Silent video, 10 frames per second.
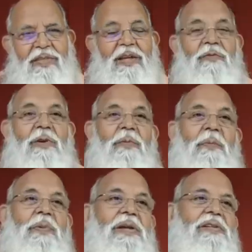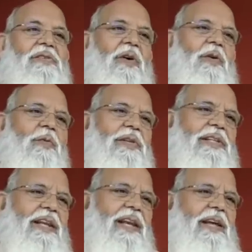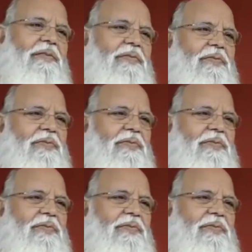There will be peace always in life.